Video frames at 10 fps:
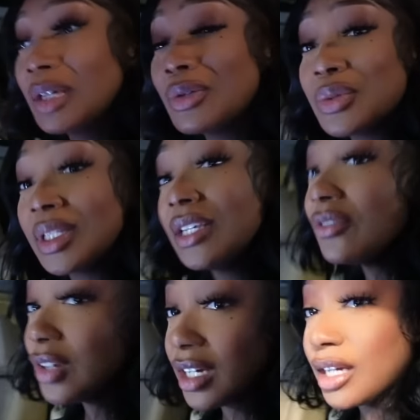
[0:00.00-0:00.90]
it was really
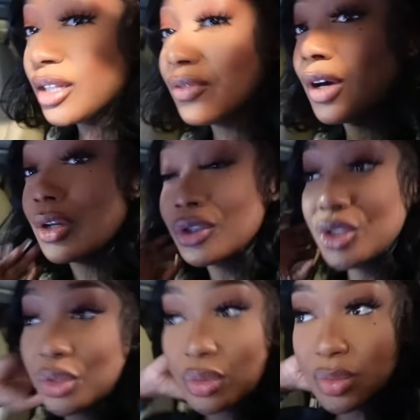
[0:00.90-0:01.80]
fun the photo
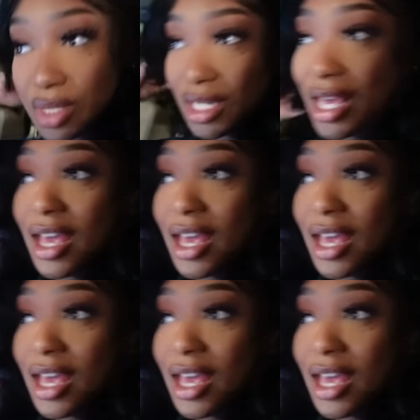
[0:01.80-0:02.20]
shoots